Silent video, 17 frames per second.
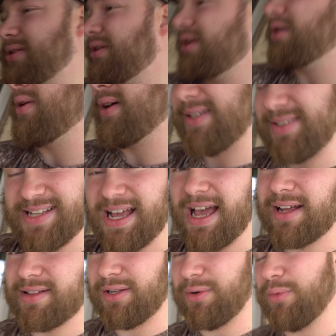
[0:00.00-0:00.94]
know
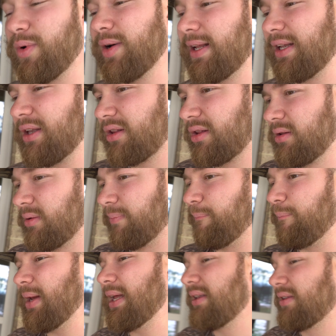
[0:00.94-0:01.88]
exactly what it's
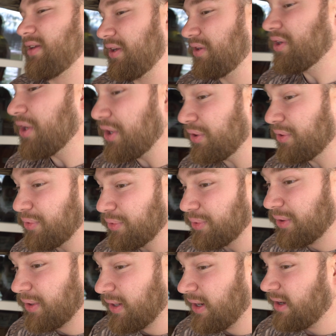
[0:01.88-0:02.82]
meant to
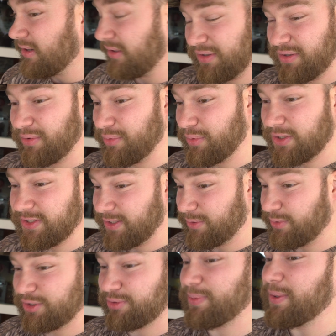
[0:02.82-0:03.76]
do. Was
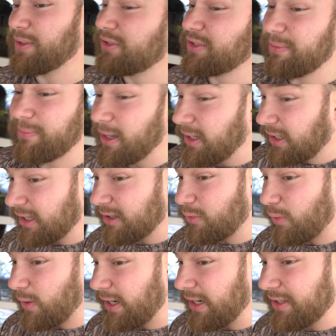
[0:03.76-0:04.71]
it supposed to make it
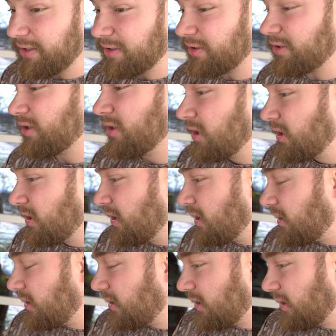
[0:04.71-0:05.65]
quieter
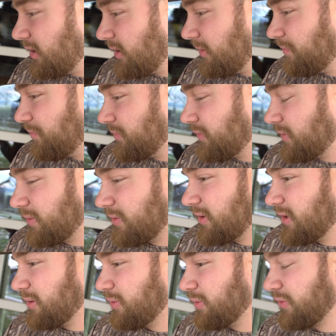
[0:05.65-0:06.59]

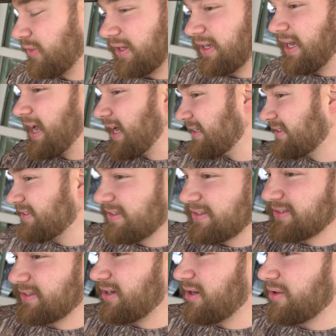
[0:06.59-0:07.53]
with the
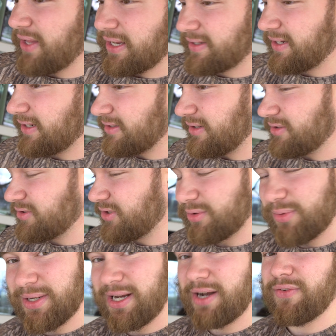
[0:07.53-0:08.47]
gases and all that technology or
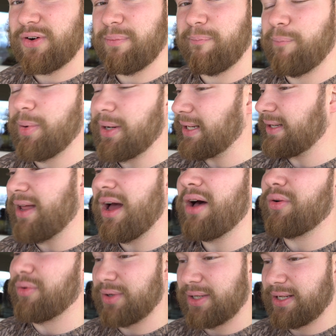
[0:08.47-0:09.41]
whatever? But it
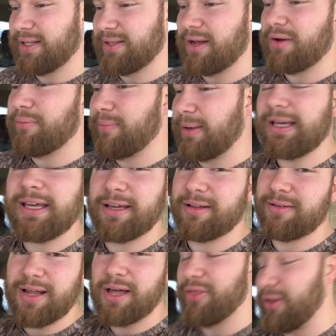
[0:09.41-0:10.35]
don't make
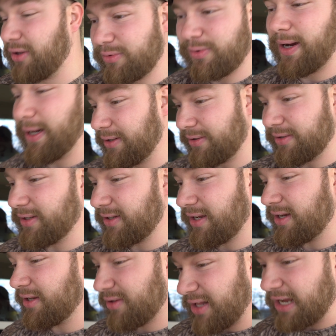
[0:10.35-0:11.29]
it nothing quieter. The
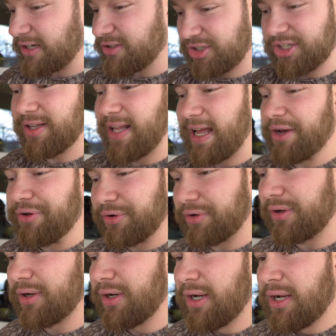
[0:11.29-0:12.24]
gun's actually
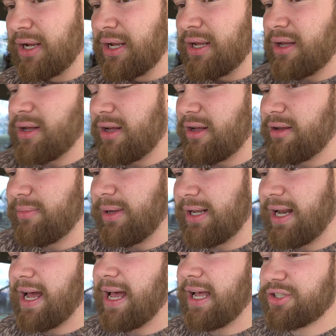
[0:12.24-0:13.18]
louder.
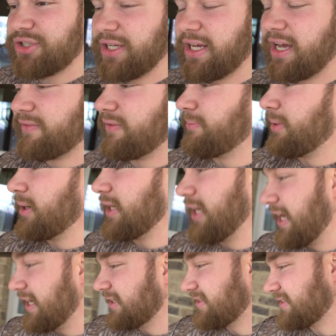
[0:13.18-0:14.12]
And I actually have a
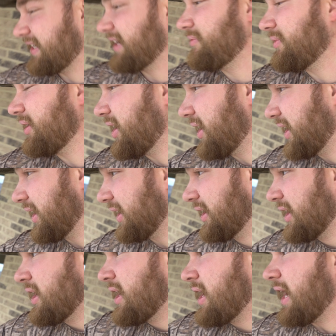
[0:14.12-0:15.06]
buddy that has the same gun,
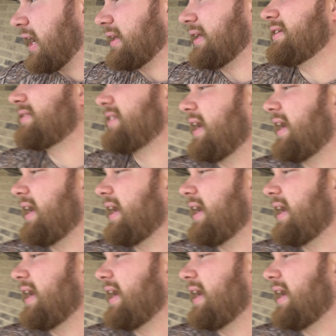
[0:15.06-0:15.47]
and he's